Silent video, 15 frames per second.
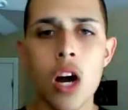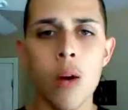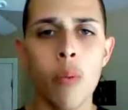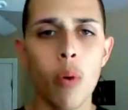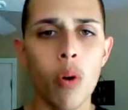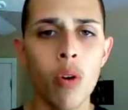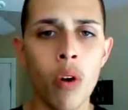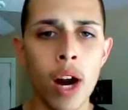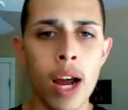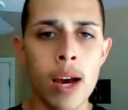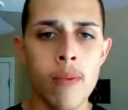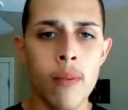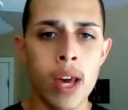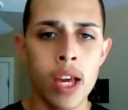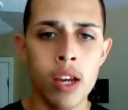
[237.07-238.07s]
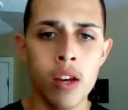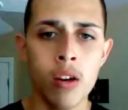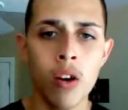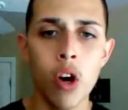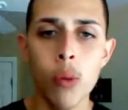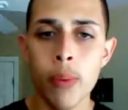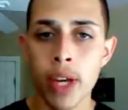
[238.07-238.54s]
a program, and
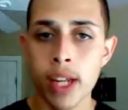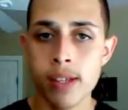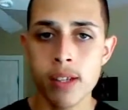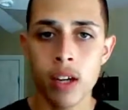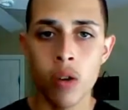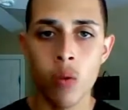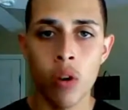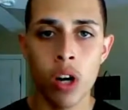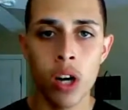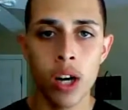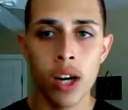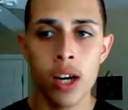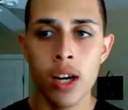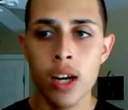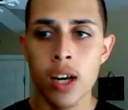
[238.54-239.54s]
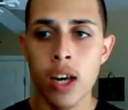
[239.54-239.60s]
you're hoping it's going to work,